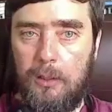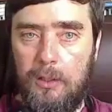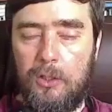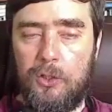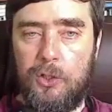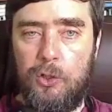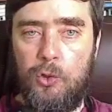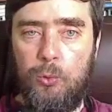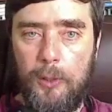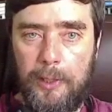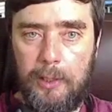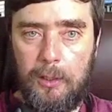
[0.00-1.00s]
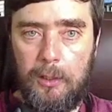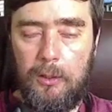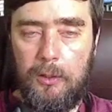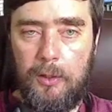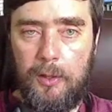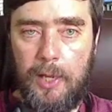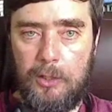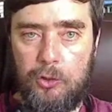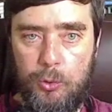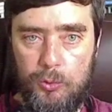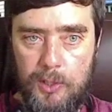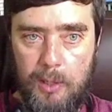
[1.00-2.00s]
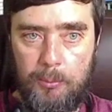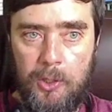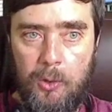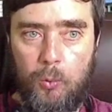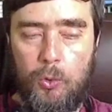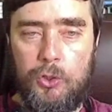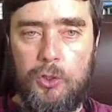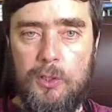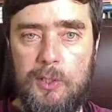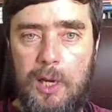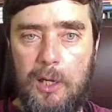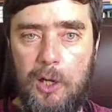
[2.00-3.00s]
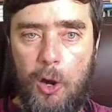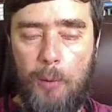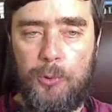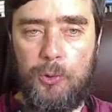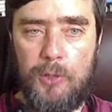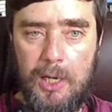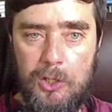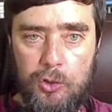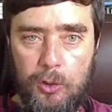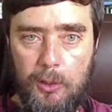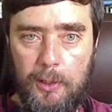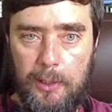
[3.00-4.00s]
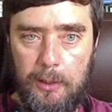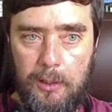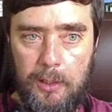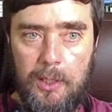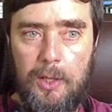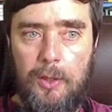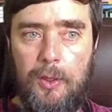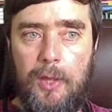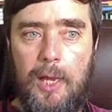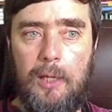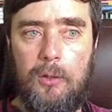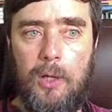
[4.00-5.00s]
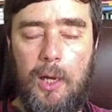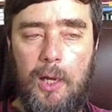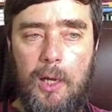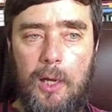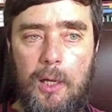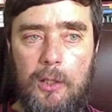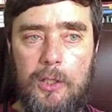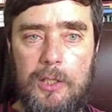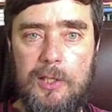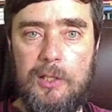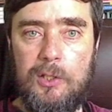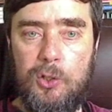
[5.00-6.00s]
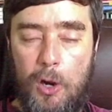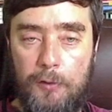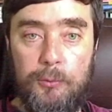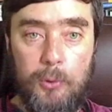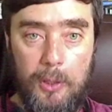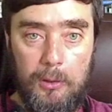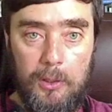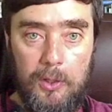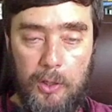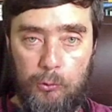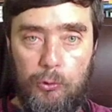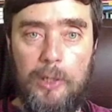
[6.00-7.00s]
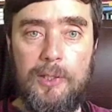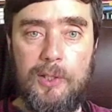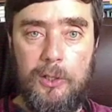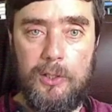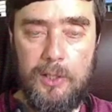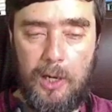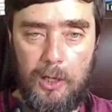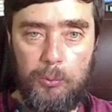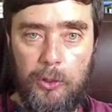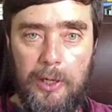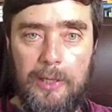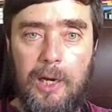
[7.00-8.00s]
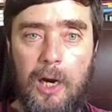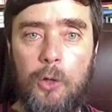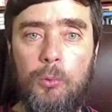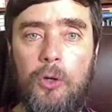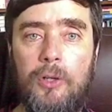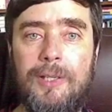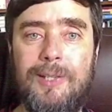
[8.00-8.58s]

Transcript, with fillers: there's a new layer that shows up, which is a computational layer that uh, is the software that runs on this hardware. And the hardware mm-hmm. is